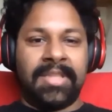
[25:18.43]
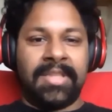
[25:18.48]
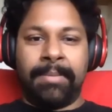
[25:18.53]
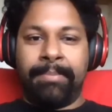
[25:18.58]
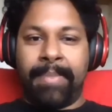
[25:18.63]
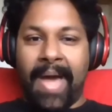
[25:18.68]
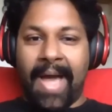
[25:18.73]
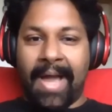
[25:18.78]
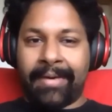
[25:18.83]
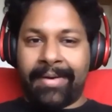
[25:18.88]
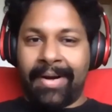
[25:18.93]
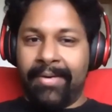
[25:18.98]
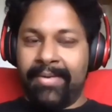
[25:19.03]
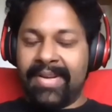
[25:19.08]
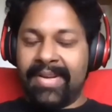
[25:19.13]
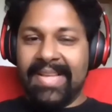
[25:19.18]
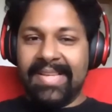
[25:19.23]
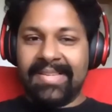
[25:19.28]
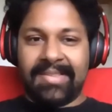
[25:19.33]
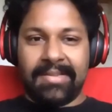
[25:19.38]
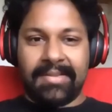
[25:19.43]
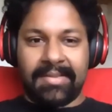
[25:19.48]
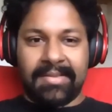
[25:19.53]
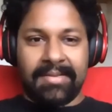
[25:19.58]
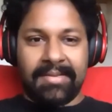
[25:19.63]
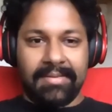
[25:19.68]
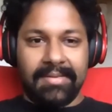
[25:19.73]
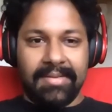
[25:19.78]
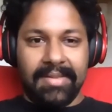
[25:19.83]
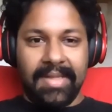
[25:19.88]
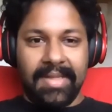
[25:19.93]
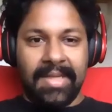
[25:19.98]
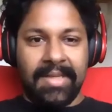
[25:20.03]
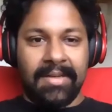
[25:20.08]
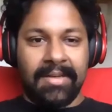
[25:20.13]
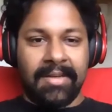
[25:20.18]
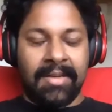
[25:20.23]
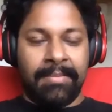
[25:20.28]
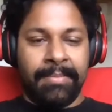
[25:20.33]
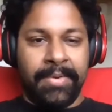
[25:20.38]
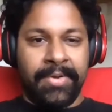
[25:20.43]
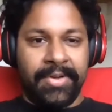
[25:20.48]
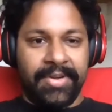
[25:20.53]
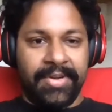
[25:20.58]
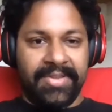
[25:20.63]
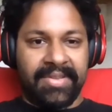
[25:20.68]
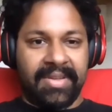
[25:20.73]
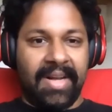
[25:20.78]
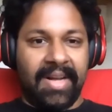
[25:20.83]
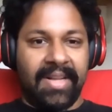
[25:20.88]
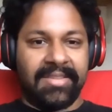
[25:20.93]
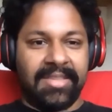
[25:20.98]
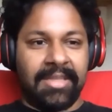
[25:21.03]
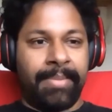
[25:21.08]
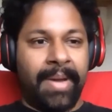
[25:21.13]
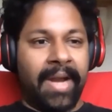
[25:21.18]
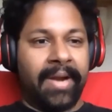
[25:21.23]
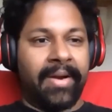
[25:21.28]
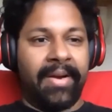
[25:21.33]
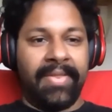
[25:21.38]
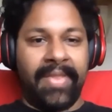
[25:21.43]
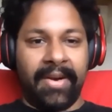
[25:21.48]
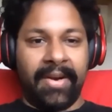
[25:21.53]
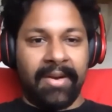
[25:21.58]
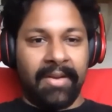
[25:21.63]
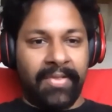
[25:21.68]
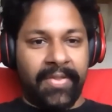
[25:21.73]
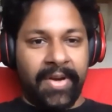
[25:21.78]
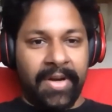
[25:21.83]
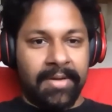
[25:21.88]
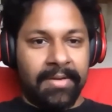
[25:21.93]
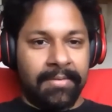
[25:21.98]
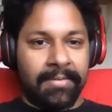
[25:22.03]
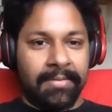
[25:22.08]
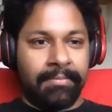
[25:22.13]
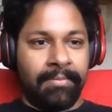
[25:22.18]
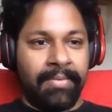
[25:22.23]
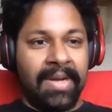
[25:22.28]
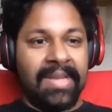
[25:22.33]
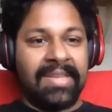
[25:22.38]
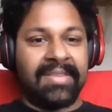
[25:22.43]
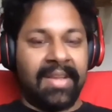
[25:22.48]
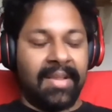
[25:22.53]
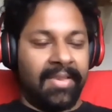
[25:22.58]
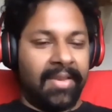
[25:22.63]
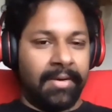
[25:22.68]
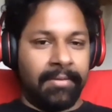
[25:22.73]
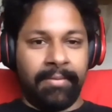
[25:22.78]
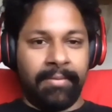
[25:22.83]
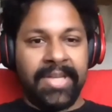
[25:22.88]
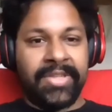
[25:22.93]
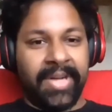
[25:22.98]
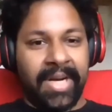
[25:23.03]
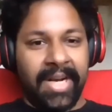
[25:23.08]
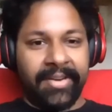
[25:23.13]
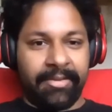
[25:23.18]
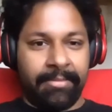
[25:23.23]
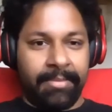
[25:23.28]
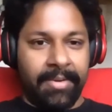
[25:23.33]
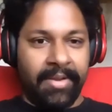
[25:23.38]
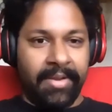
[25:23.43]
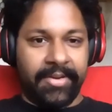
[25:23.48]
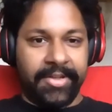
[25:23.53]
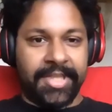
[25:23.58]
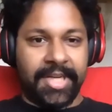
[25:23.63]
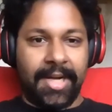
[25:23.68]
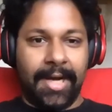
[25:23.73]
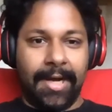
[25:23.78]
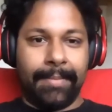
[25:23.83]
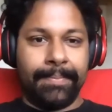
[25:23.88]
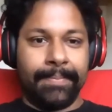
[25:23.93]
their background isn't in computer science. They're retraining for another